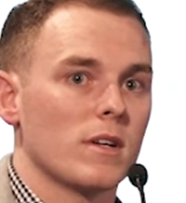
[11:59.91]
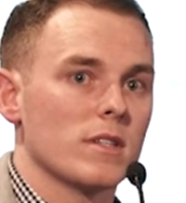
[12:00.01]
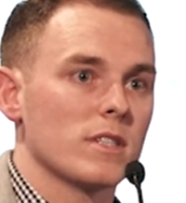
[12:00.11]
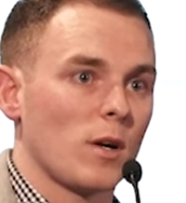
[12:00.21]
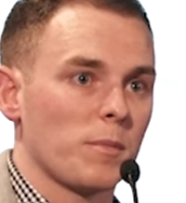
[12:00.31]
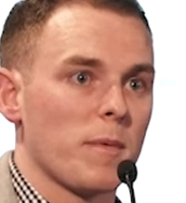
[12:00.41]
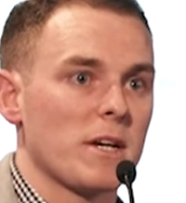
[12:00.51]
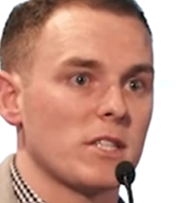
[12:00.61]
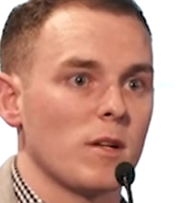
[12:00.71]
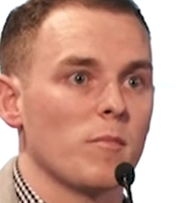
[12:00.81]
set up the
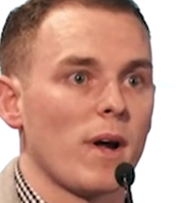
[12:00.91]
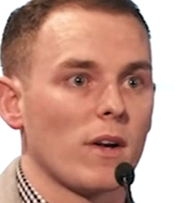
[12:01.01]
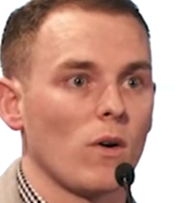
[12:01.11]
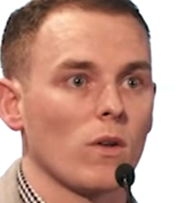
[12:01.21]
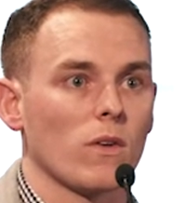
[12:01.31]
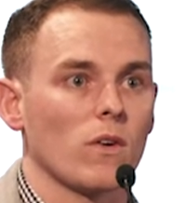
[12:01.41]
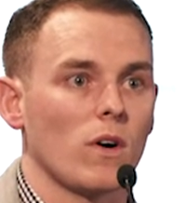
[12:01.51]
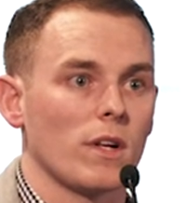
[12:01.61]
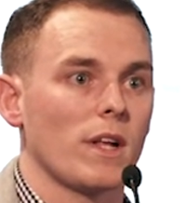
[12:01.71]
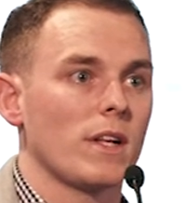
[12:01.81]
patient in breath hold
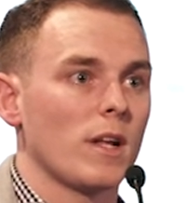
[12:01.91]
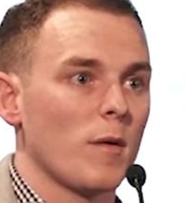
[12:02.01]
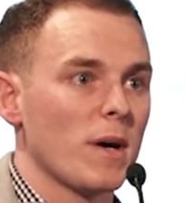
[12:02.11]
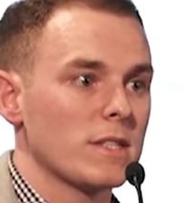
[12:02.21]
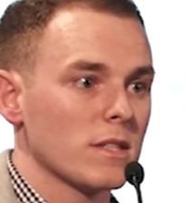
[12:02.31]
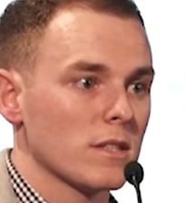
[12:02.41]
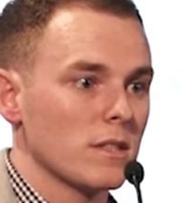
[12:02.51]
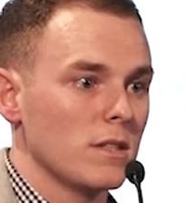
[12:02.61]
on a day-to-day basis.